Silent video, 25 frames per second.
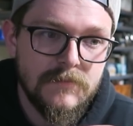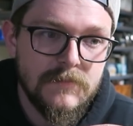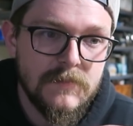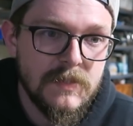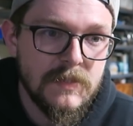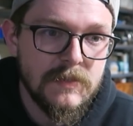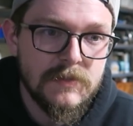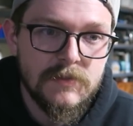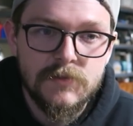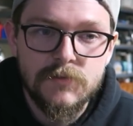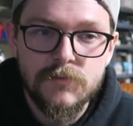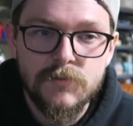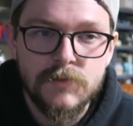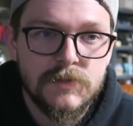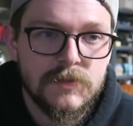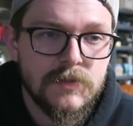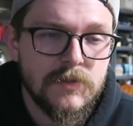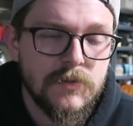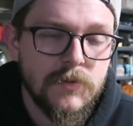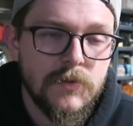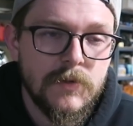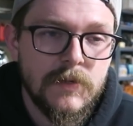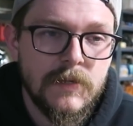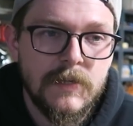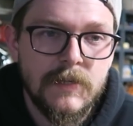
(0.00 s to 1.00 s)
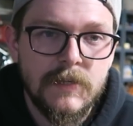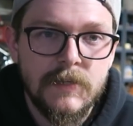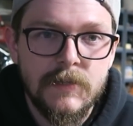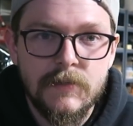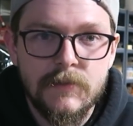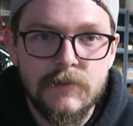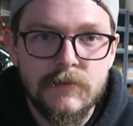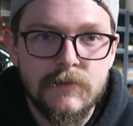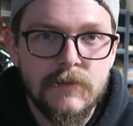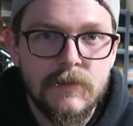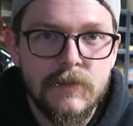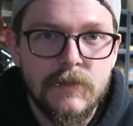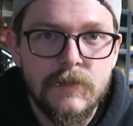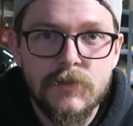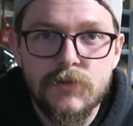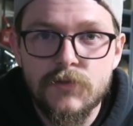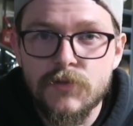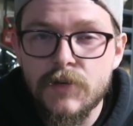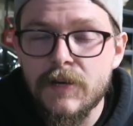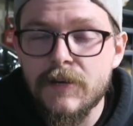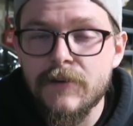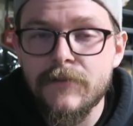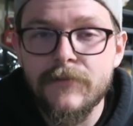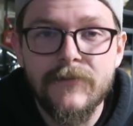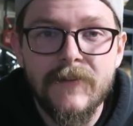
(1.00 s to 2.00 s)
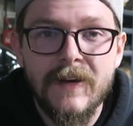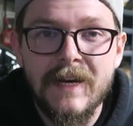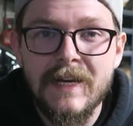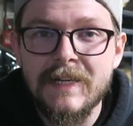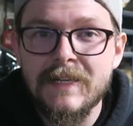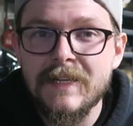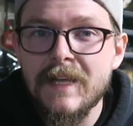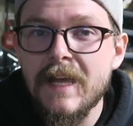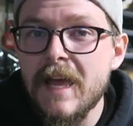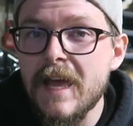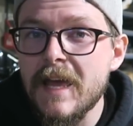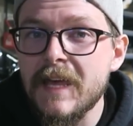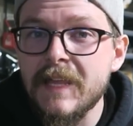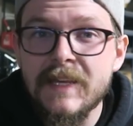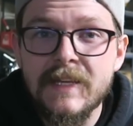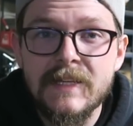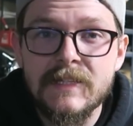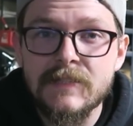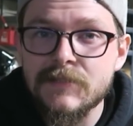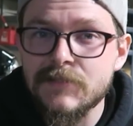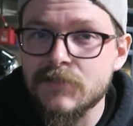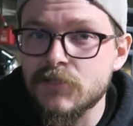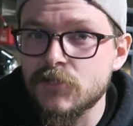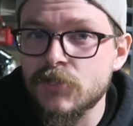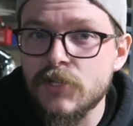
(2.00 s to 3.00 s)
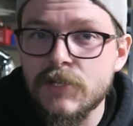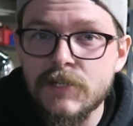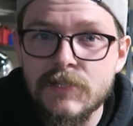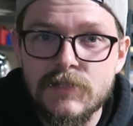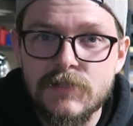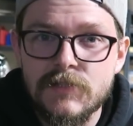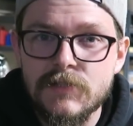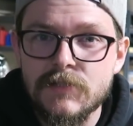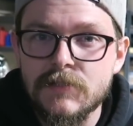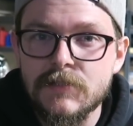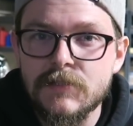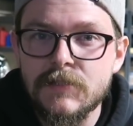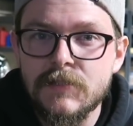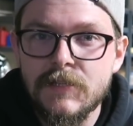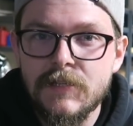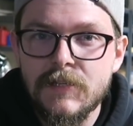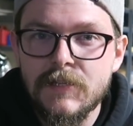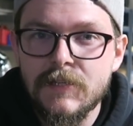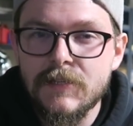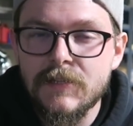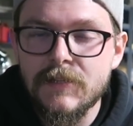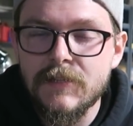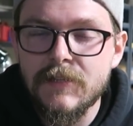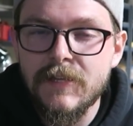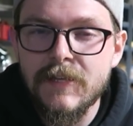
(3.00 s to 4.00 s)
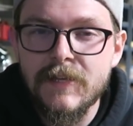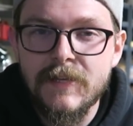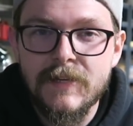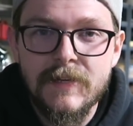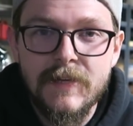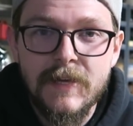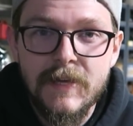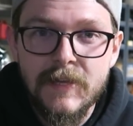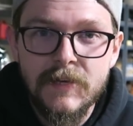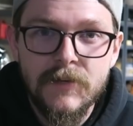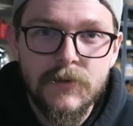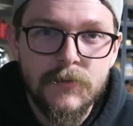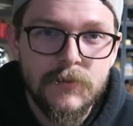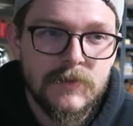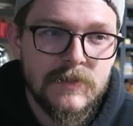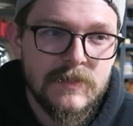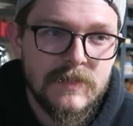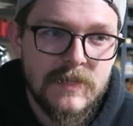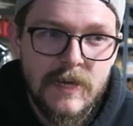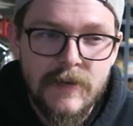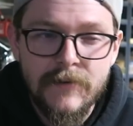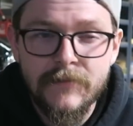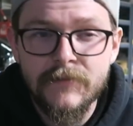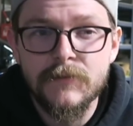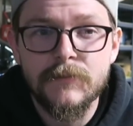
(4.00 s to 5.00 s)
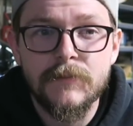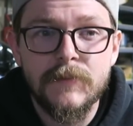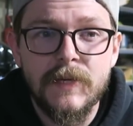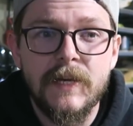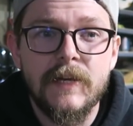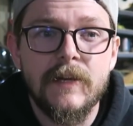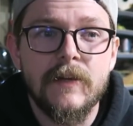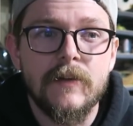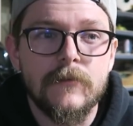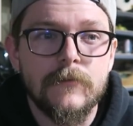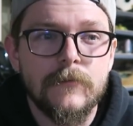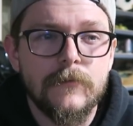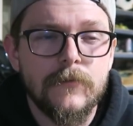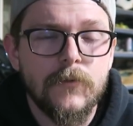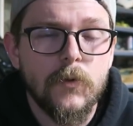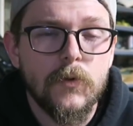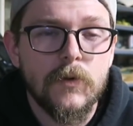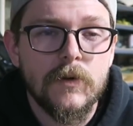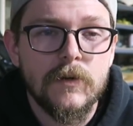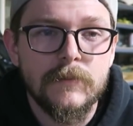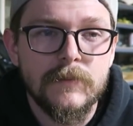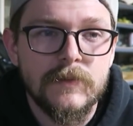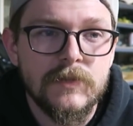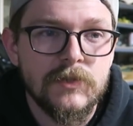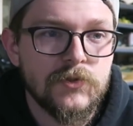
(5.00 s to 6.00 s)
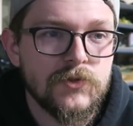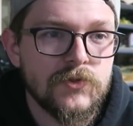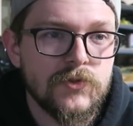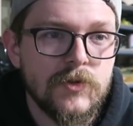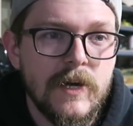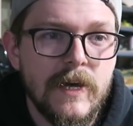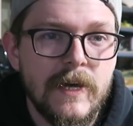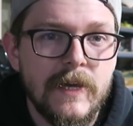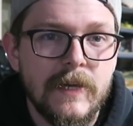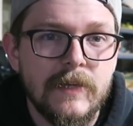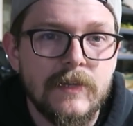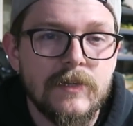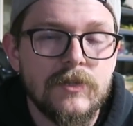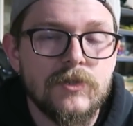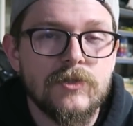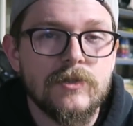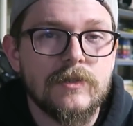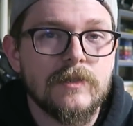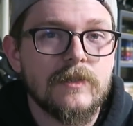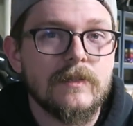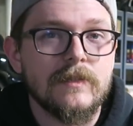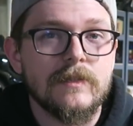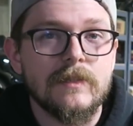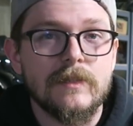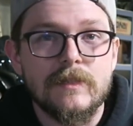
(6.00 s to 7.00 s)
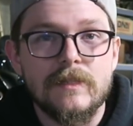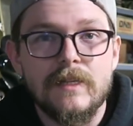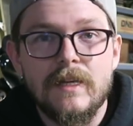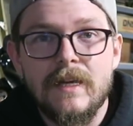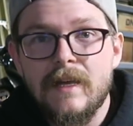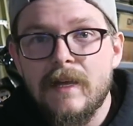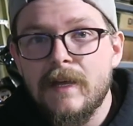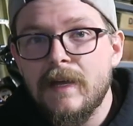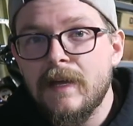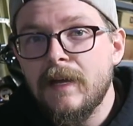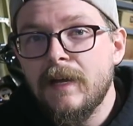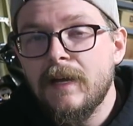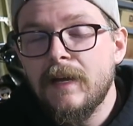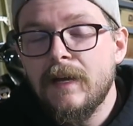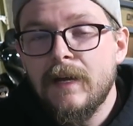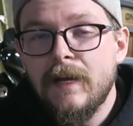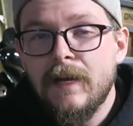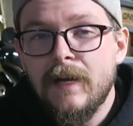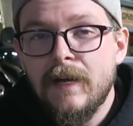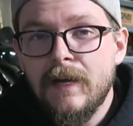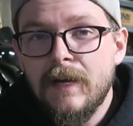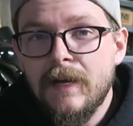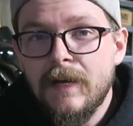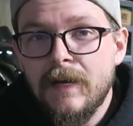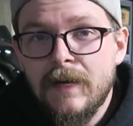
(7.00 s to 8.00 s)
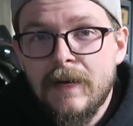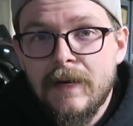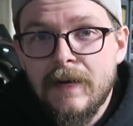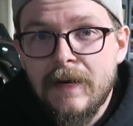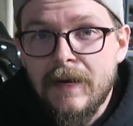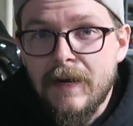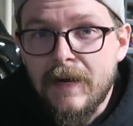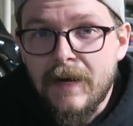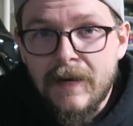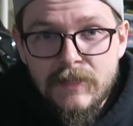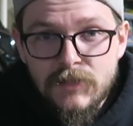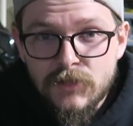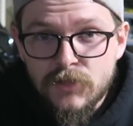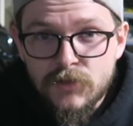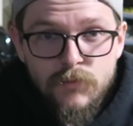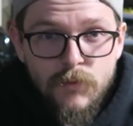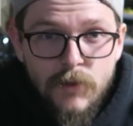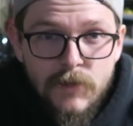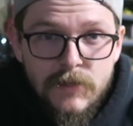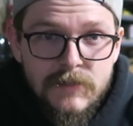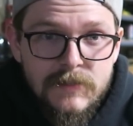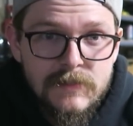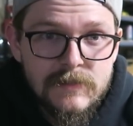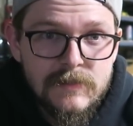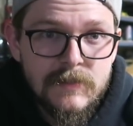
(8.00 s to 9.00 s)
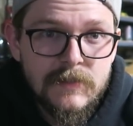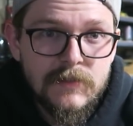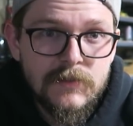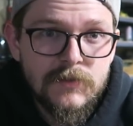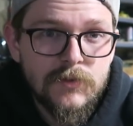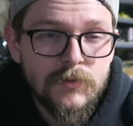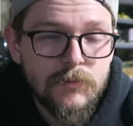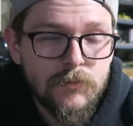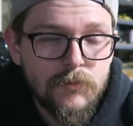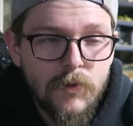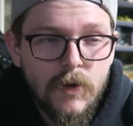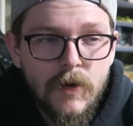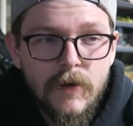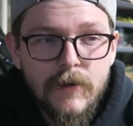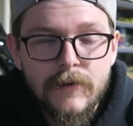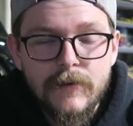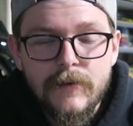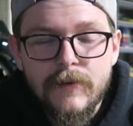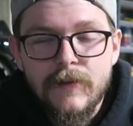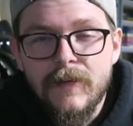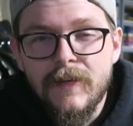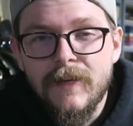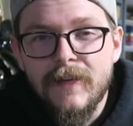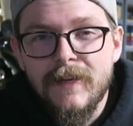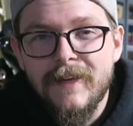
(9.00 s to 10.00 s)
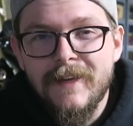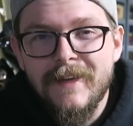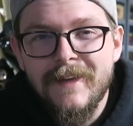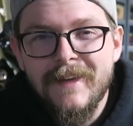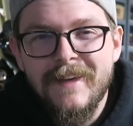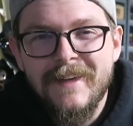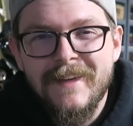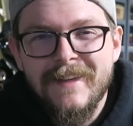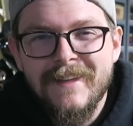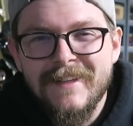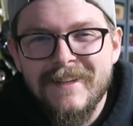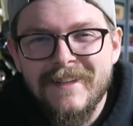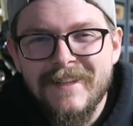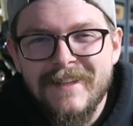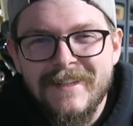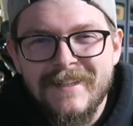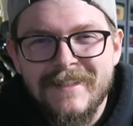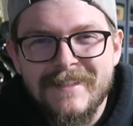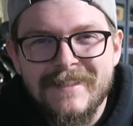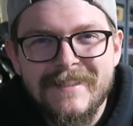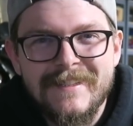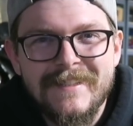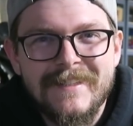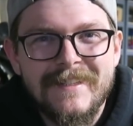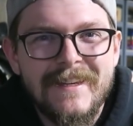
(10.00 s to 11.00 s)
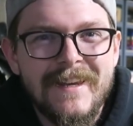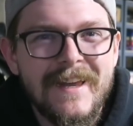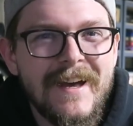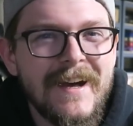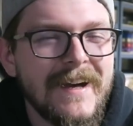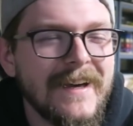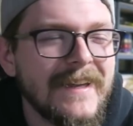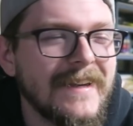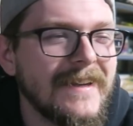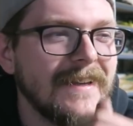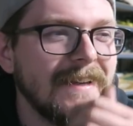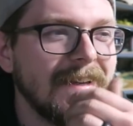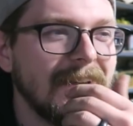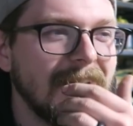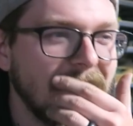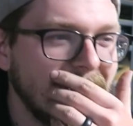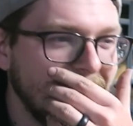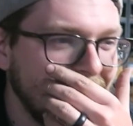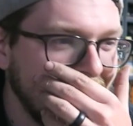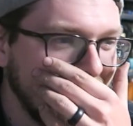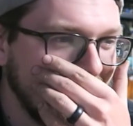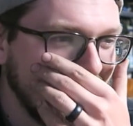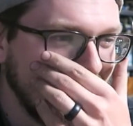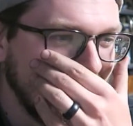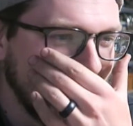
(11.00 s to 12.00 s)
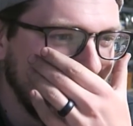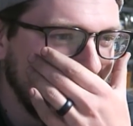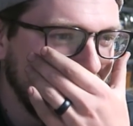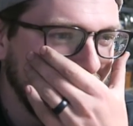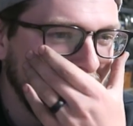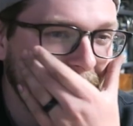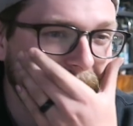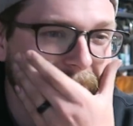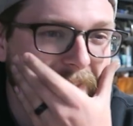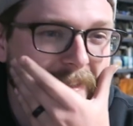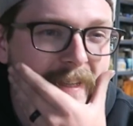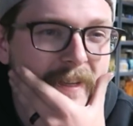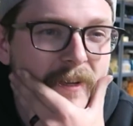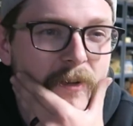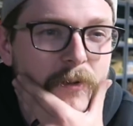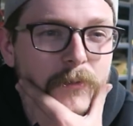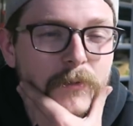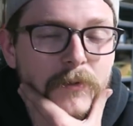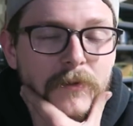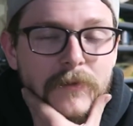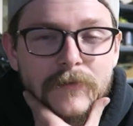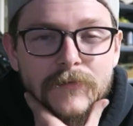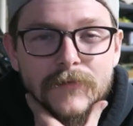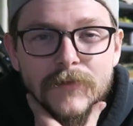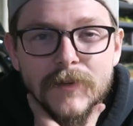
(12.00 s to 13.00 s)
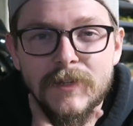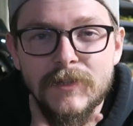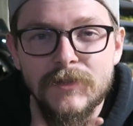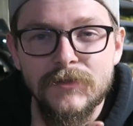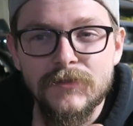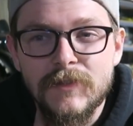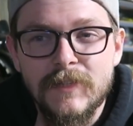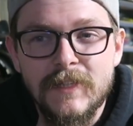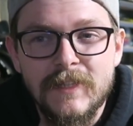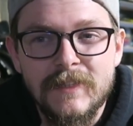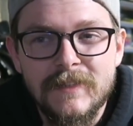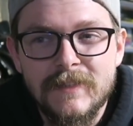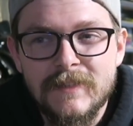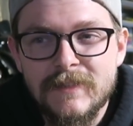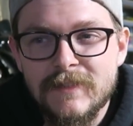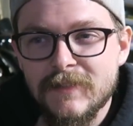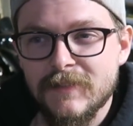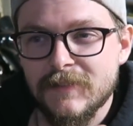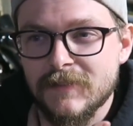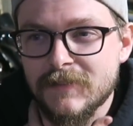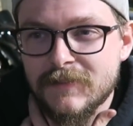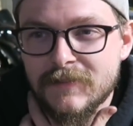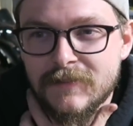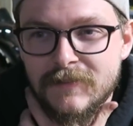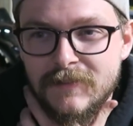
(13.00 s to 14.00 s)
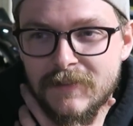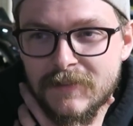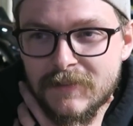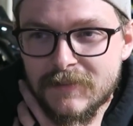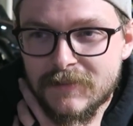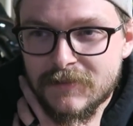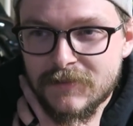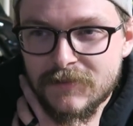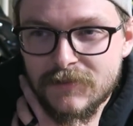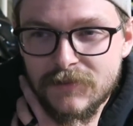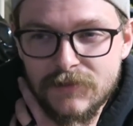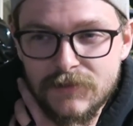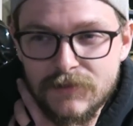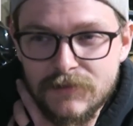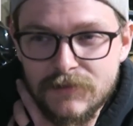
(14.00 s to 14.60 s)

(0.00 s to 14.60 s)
this is what's going on, trying to find any suggestion that anyone's ever made on a forum and trying it, just because I just want this thing to run and it's not, and it's getting real frustrating. This thing, its